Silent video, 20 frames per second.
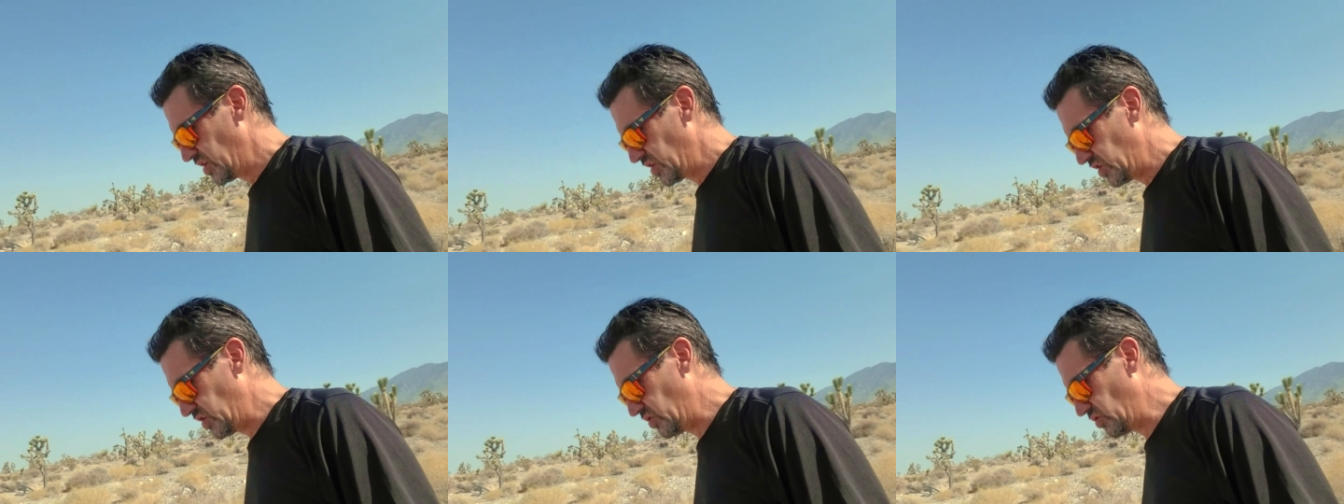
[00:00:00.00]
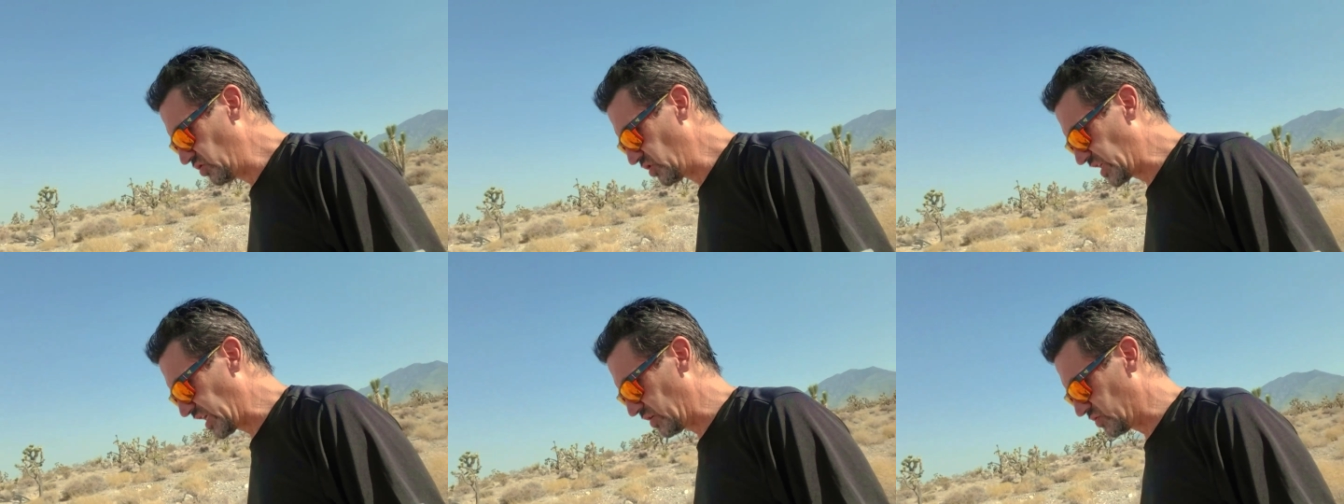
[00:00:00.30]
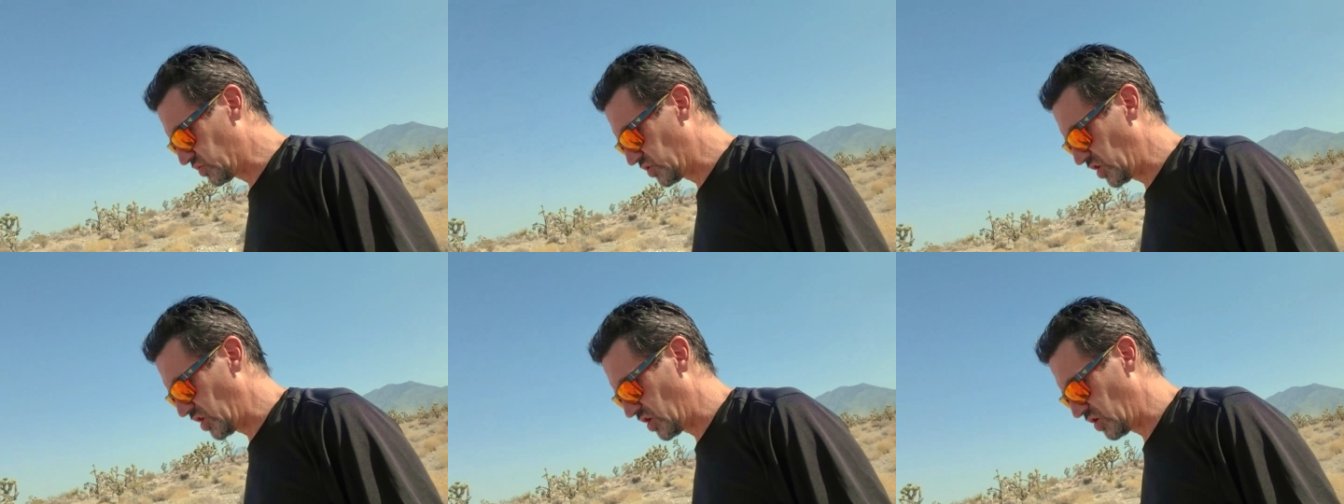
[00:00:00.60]
You look
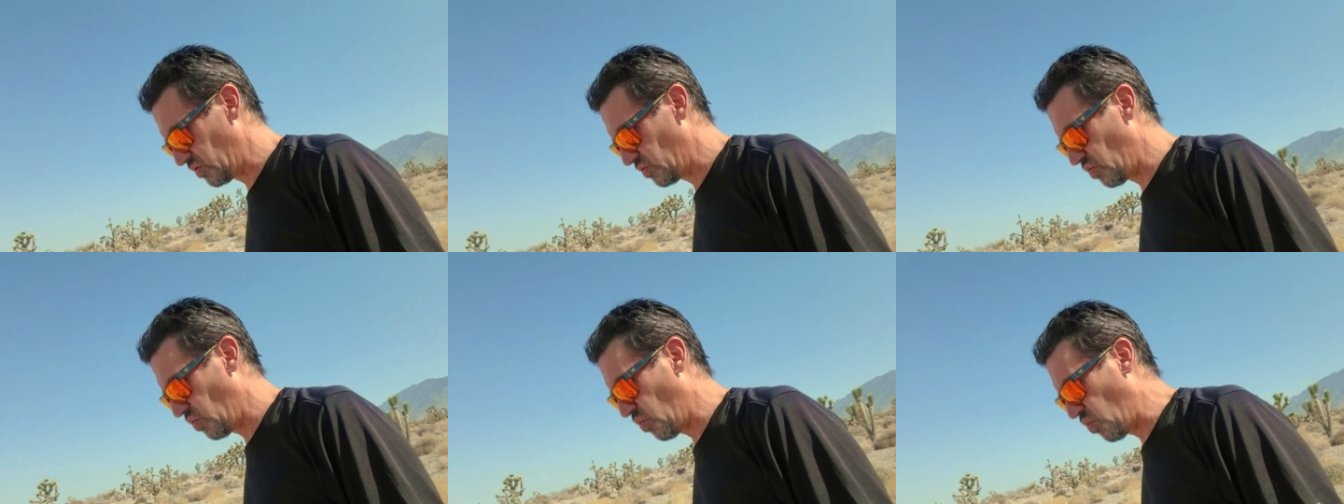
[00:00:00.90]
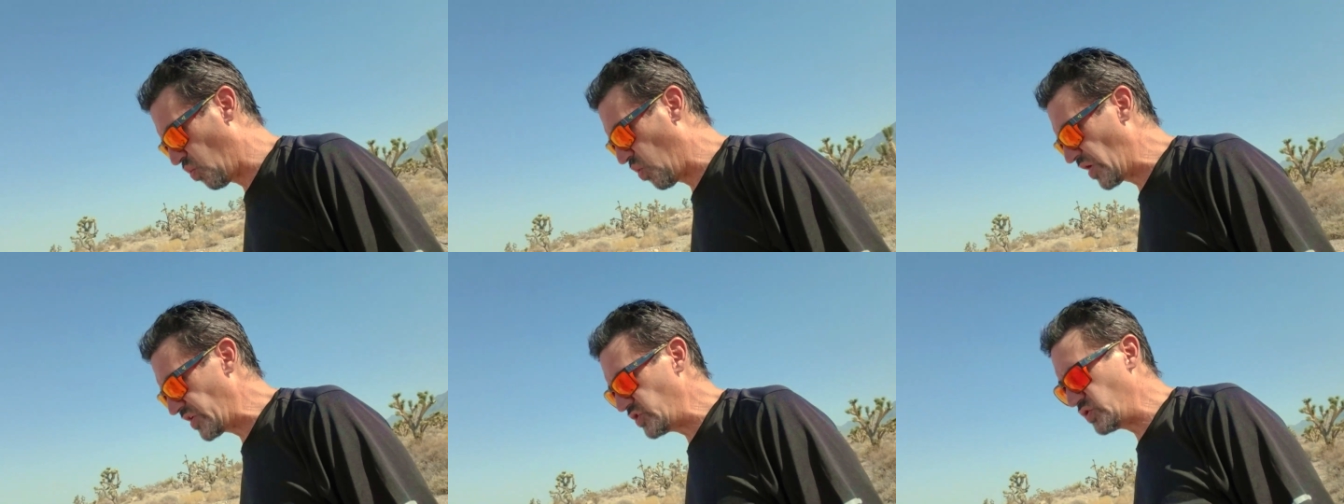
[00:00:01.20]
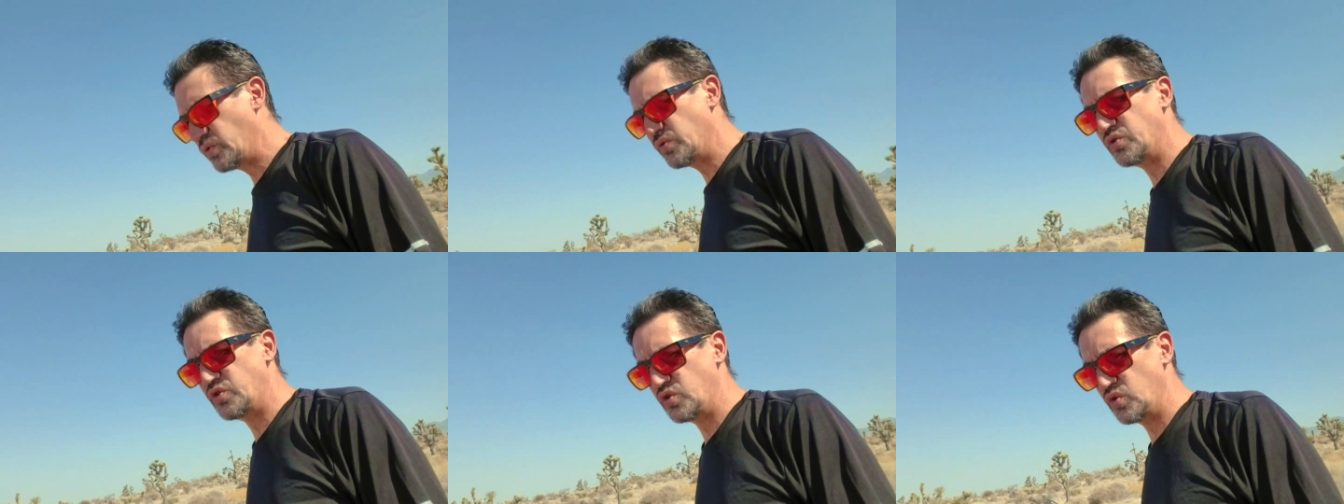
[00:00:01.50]
at what
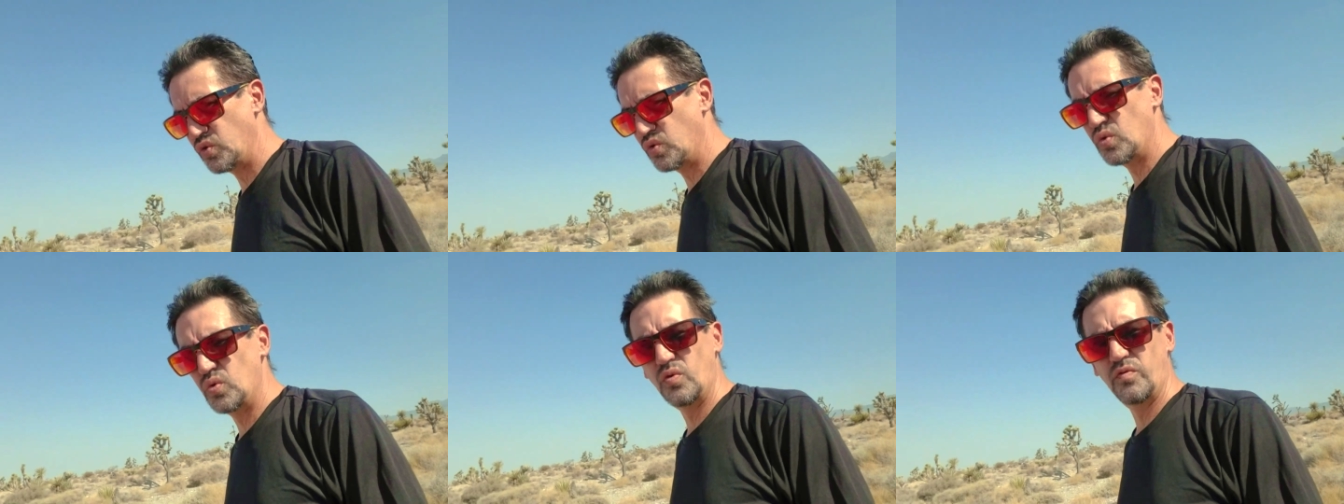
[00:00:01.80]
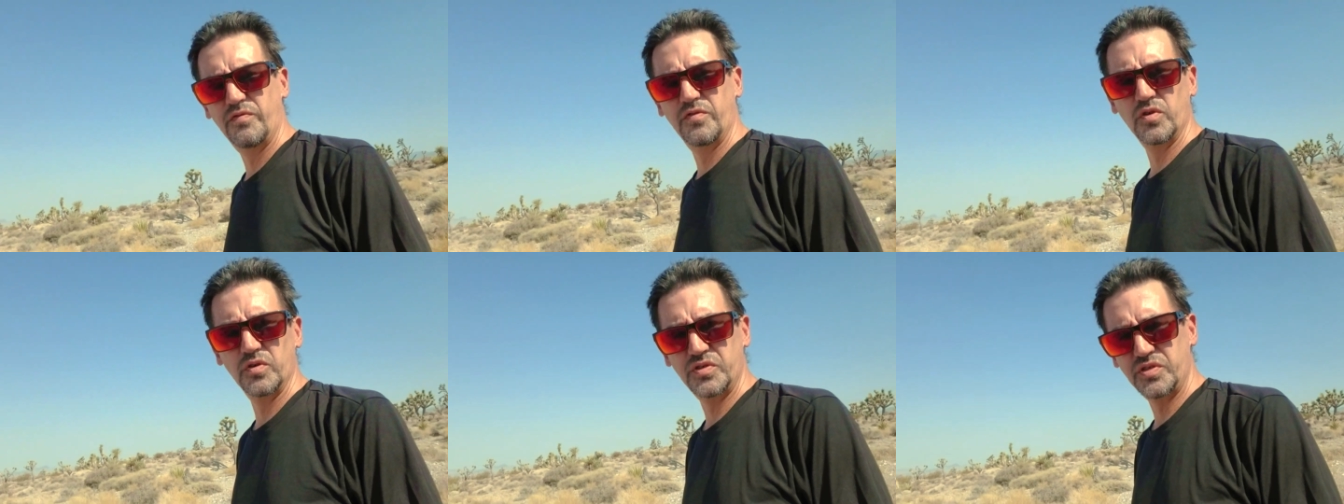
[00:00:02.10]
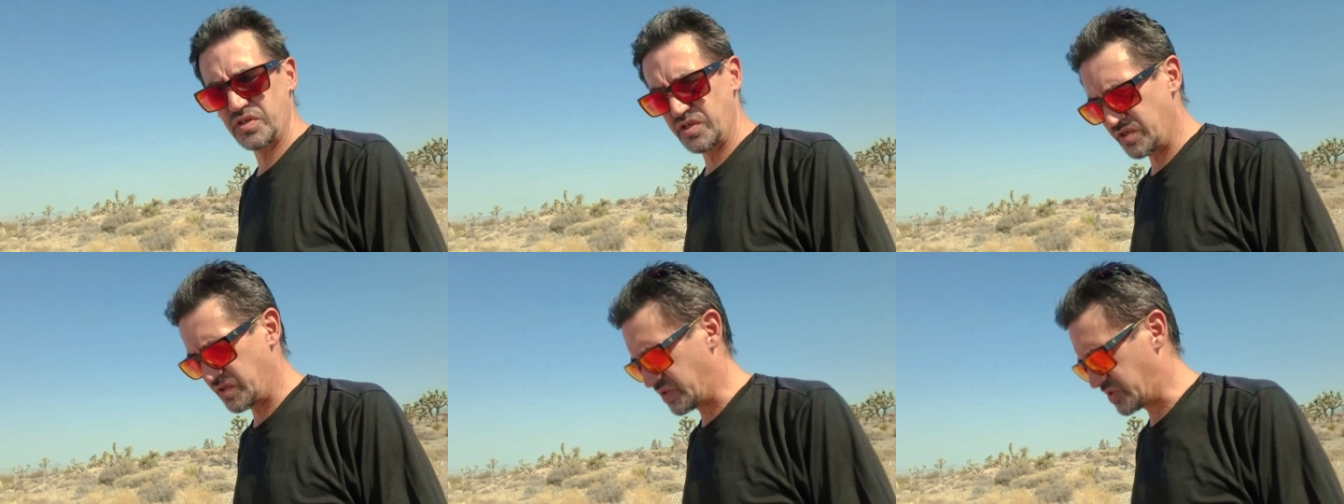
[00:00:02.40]
you do
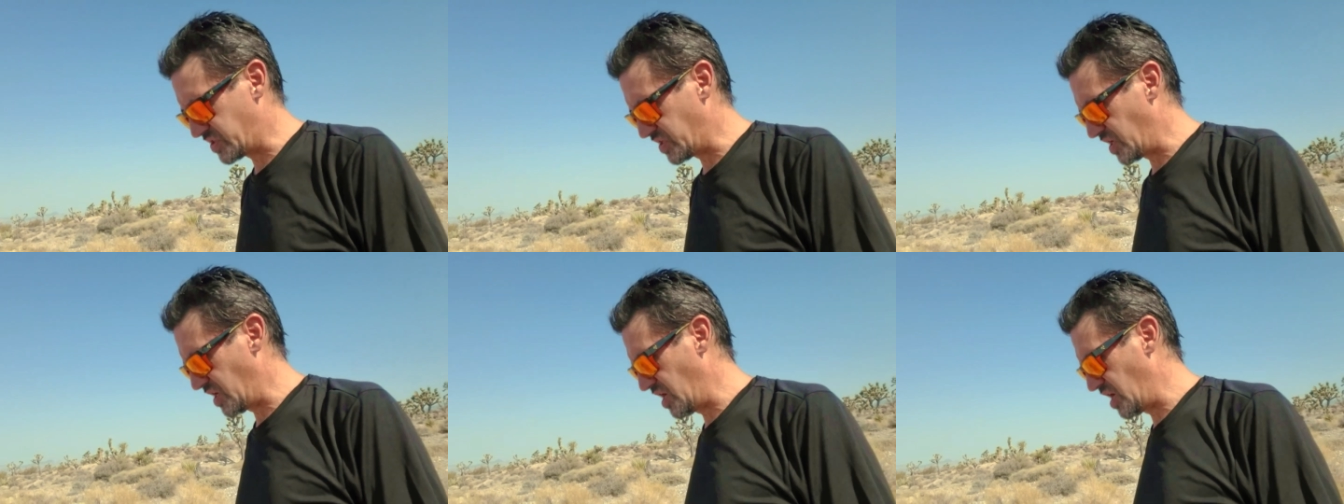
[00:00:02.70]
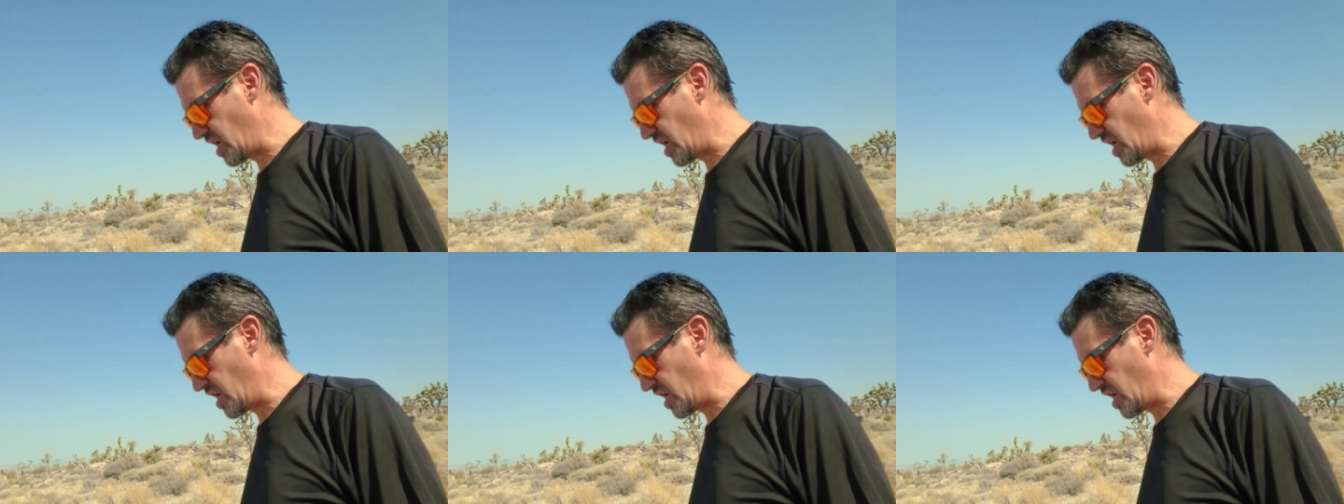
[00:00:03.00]
versus